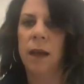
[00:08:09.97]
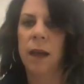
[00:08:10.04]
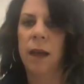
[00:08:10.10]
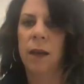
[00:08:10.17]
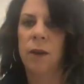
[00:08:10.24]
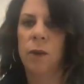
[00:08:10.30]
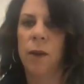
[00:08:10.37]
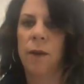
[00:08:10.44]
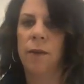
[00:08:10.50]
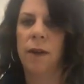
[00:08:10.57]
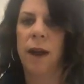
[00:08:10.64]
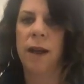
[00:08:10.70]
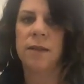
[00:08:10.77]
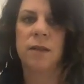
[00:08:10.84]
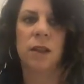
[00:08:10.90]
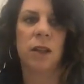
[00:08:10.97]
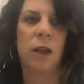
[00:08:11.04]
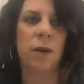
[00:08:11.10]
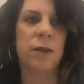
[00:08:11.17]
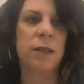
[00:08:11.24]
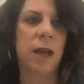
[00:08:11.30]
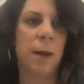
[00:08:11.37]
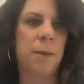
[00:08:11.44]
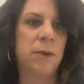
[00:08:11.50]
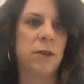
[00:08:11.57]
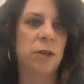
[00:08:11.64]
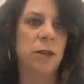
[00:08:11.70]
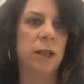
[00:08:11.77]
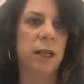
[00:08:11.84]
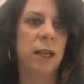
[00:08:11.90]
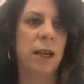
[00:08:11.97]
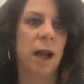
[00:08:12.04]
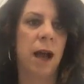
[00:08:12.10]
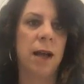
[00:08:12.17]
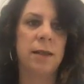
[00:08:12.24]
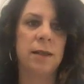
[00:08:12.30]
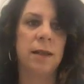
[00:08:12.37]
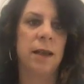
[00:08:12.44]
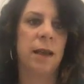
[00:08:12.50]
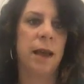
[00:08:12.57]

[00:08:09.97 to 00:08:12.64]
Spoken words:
and whoever has the lowest opportunity cost